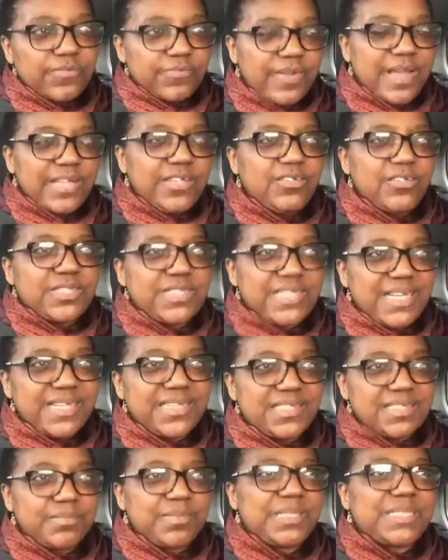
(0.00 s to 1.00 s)
values
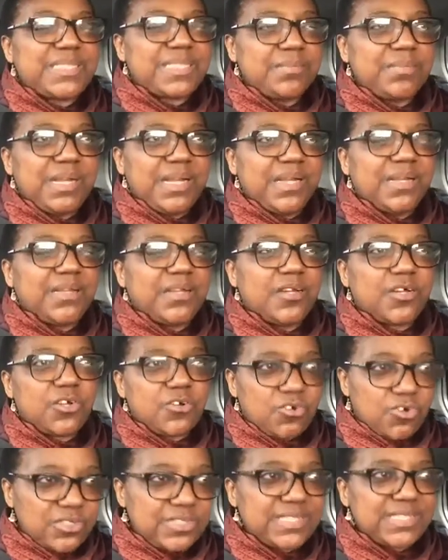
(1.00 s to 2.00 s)
tend to be similar
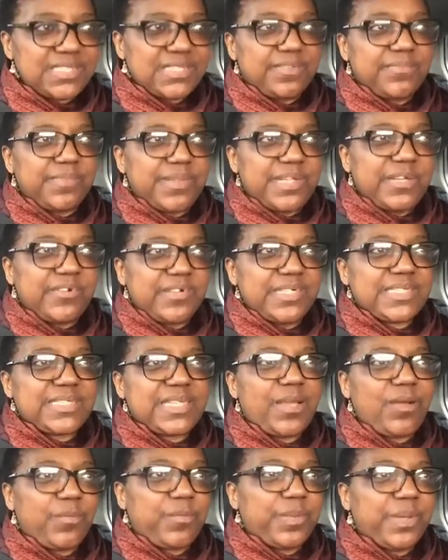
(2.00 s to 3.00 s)
across the various
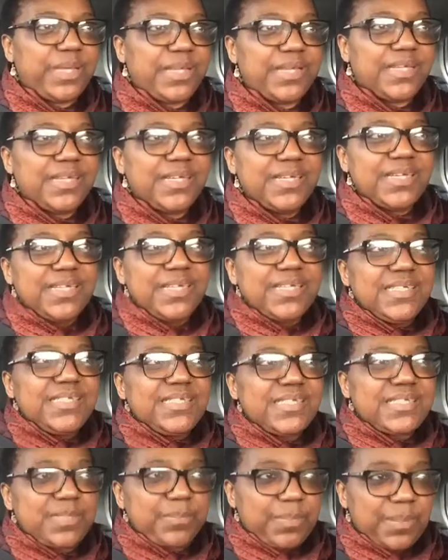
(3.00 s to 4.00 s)
helping
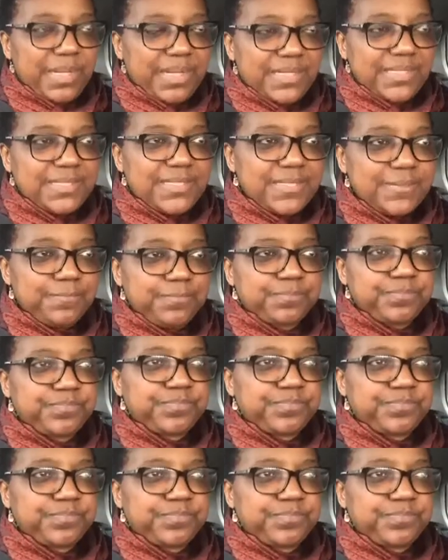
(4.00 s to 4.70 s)
disciplines.